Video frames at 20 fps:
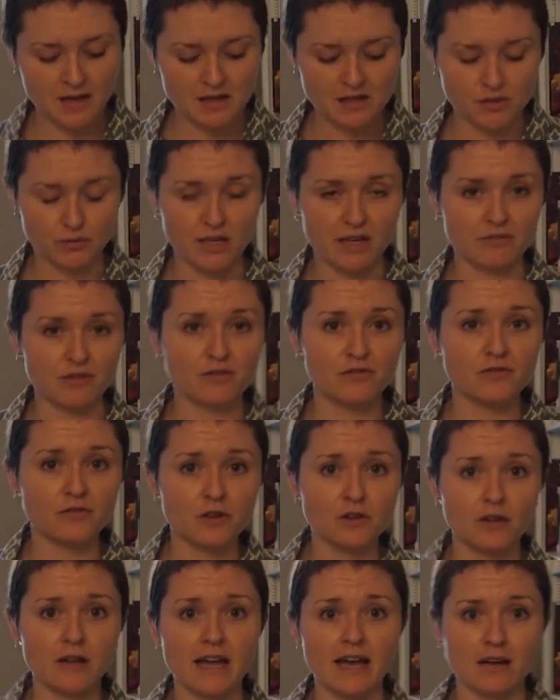So we have a
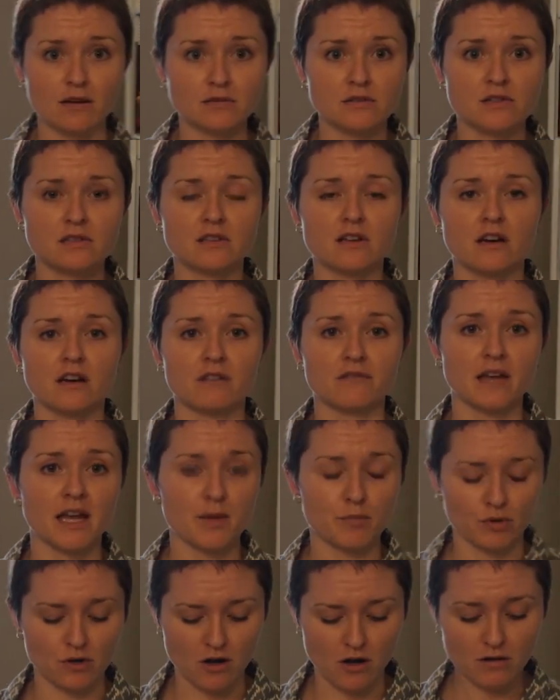full ounce of
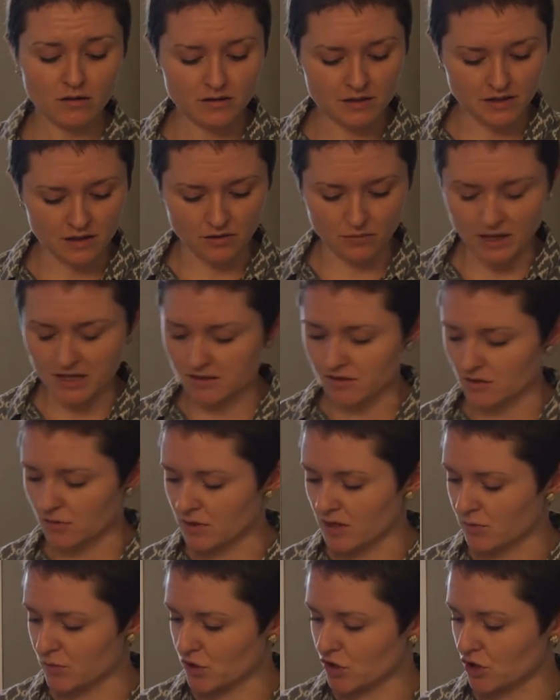Aperol in the West
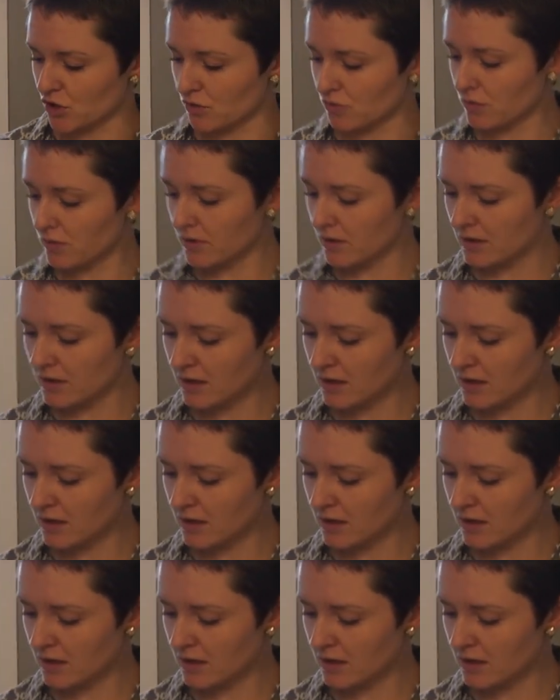Zone number 2,